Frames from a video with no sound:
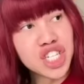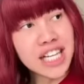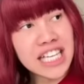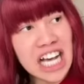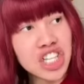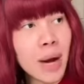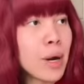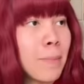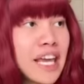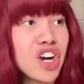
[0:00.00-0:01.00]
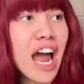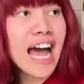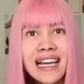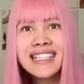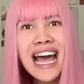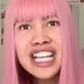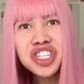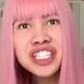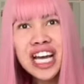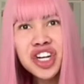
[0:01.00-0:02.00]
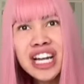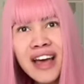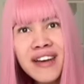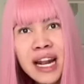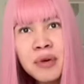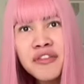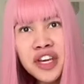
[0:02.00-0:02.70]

Jessica, do you want me to beat your ass? Is the answer 10 or 11? I'm